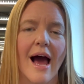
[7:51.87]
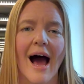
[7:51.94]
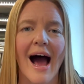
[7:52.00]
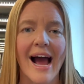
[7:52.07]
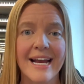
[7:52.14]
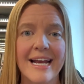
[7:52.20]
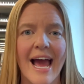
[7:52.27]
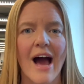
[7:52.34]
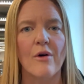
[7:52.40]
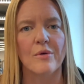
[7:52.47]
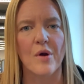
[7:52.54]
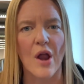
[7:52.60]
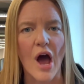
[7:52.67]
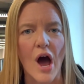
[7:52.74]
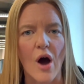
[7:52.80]
I now
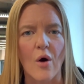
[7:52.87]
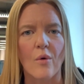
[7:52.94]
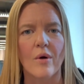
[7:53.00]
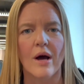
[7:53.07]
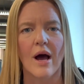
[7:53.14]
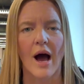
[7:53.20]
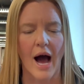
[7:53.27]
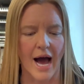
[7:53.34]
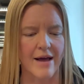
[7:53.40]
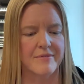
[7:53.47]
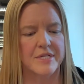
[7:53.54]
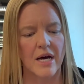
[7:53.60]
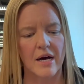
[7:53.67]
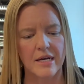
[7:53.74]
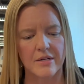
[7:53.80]
know. I've
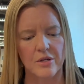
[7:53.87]
done,